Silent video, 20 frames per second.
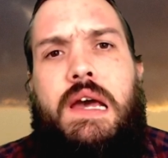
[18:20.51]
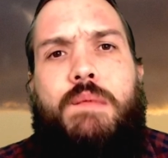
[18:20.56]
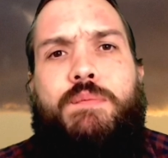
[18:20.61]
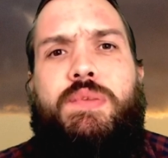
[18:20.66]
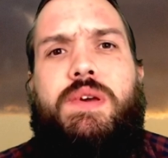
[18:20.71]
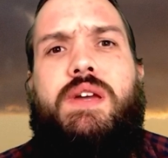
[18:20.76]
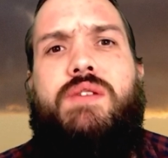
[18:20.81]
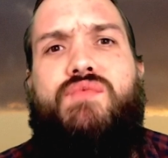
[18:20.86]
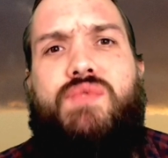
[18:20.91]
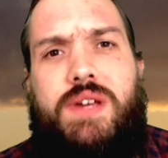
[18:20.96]

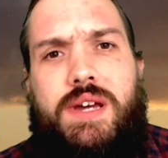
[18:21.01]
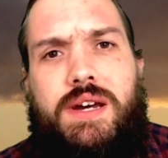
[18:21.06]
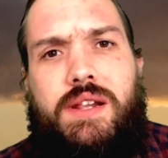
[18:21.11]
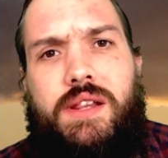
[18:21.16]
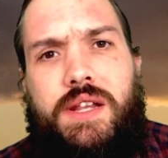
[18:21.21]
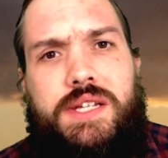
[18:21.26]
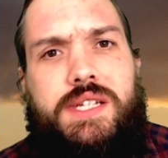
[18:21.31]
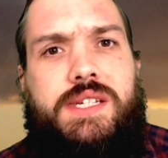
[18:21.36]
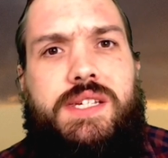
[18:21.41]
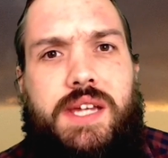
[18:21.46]
Be
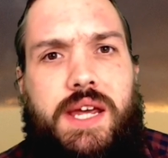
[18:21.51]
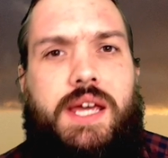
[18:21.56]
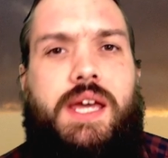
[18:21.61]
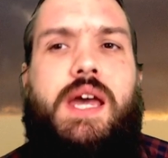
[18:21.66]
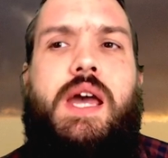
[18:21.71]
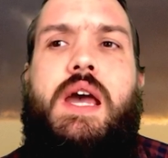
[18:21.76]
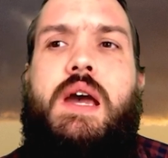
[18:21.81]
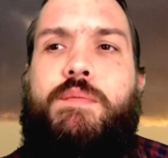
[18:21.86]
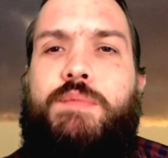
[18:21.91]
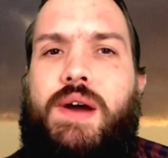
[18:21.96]
realistic.
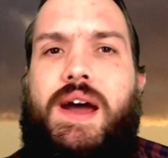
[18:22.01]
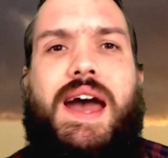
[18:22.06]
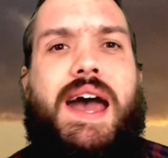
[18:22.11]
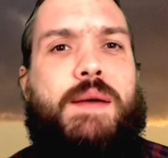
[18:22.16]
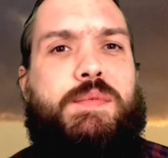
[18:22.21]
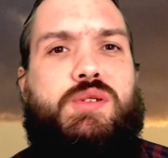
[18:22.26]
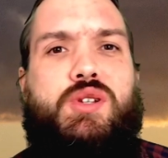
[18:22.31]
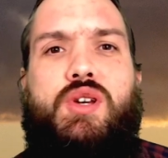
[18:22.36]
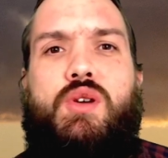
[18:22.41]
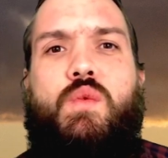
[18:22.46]

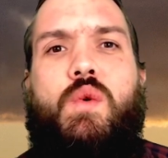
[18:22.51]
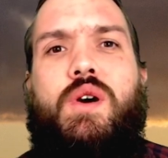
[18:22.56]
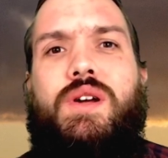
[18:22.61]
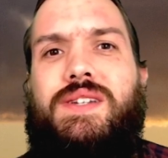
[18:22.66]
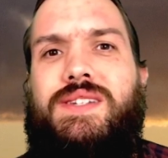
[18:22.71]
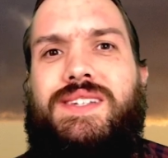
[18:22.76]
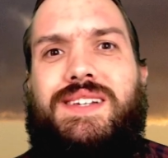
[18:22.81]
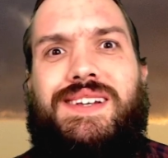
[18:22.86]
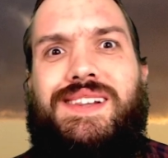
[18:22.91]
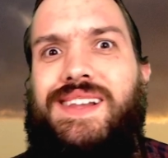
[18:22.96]
Perhaps you
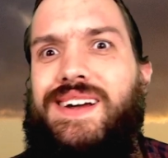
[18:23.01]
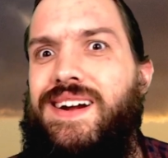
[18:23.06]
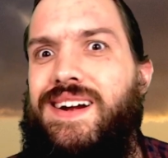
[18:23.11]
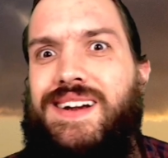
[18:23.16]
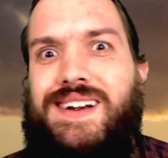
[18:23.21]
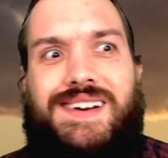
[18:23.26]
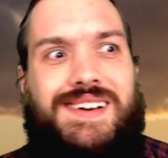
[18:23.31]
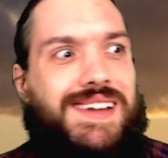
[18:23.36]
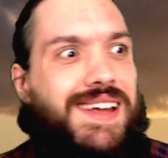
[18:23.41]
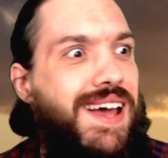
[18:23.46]
want to
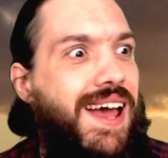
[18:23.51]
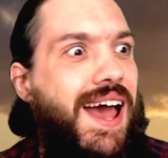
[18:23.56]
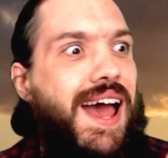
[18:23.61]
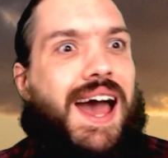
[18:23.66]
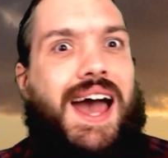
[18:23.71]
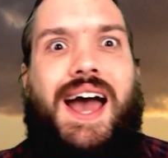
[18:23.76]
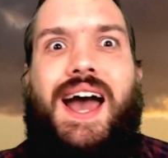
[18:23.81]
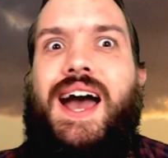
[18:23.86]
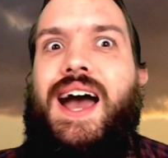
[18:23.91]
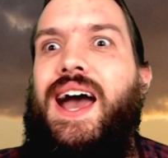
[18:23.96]
learn
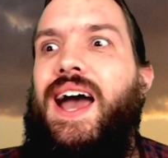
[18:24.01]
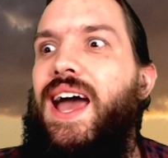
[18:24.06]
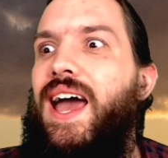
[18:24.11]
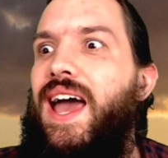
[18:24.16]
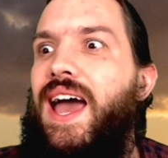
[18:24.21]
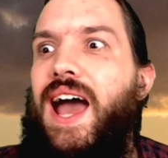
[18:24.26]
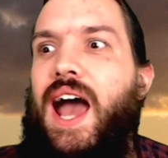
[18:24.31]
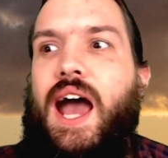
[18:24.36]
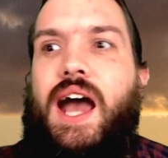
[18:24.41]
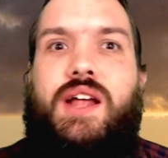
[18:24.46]

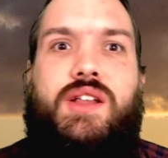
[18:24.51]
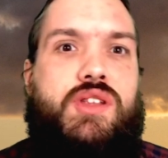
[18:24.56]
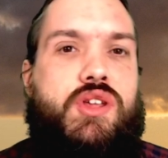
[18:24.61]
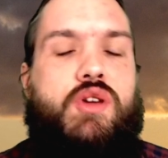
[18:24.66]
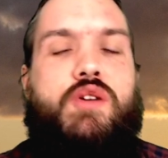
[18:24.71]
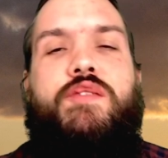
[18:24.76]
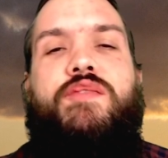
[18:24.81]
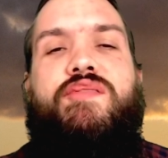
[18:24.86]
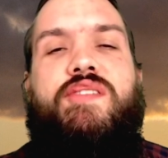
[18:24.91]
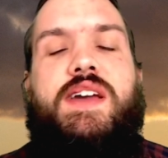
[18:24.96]
a
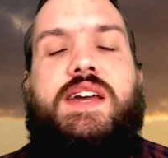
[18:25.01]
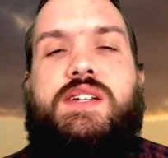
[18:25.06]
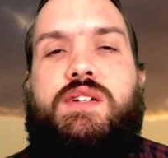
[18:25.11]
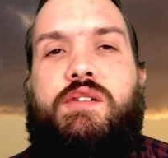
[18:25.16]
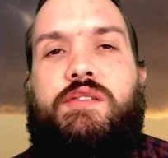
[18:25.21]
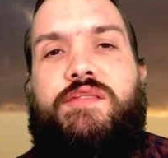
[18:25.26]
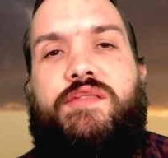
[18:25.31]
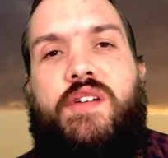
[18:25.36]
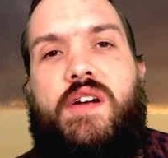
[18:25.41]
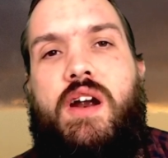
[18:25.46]
new
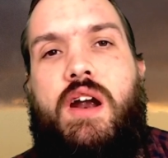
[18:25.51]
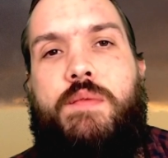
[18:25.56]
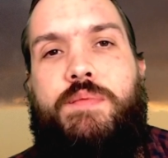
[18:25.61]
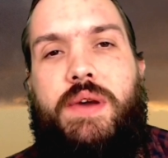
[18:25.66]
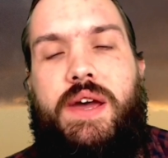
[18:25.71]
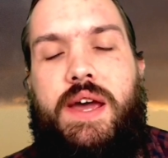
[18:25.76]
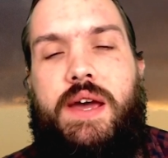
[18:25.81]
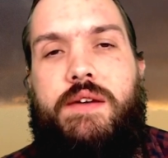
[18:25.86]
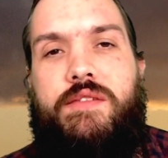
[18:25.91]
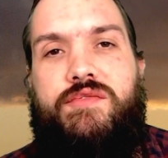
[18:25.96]
phrasal verb
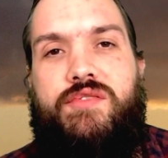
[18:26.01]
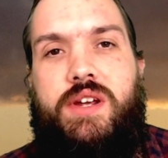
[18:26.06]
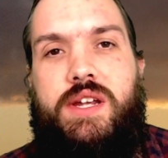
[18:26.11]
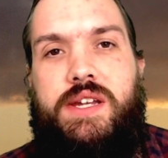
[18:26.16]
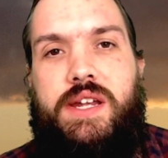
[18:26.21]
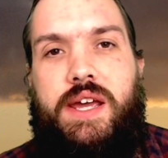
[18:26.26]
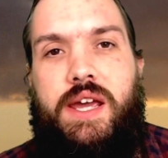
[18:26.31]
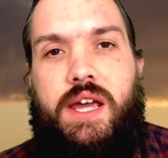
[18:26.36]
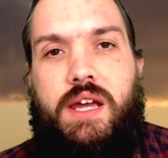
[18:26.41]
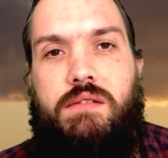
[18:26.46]
every
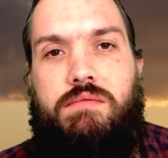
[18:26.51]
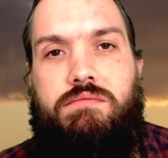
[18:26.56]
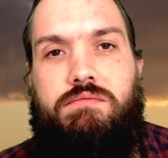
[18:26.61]
day.